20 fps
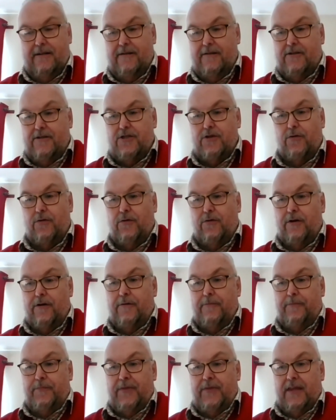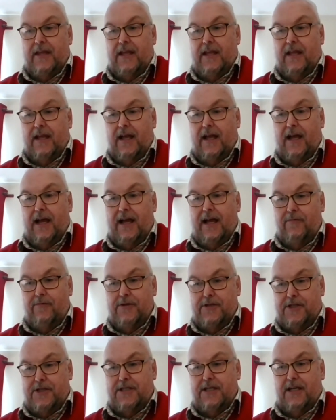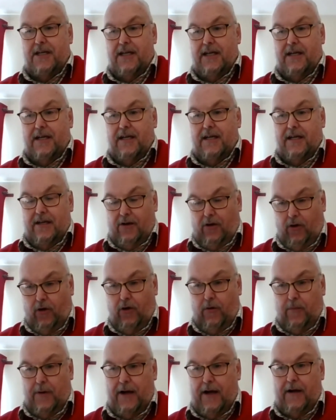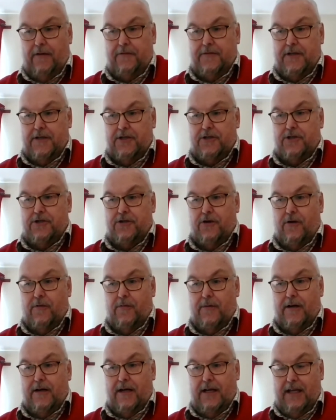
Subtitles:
So I would say hope after trauma,